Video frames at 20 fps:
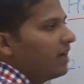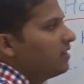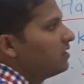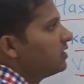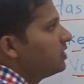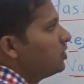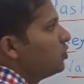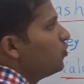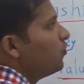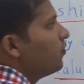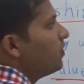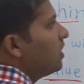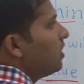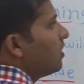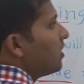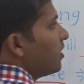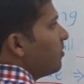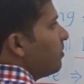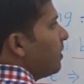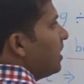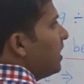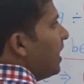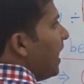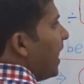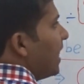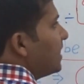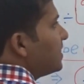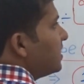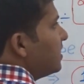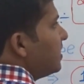and q will
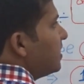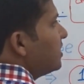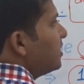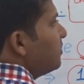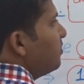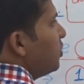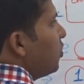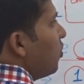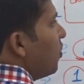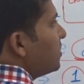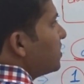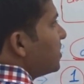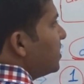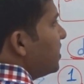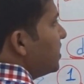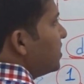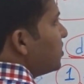remain as it is because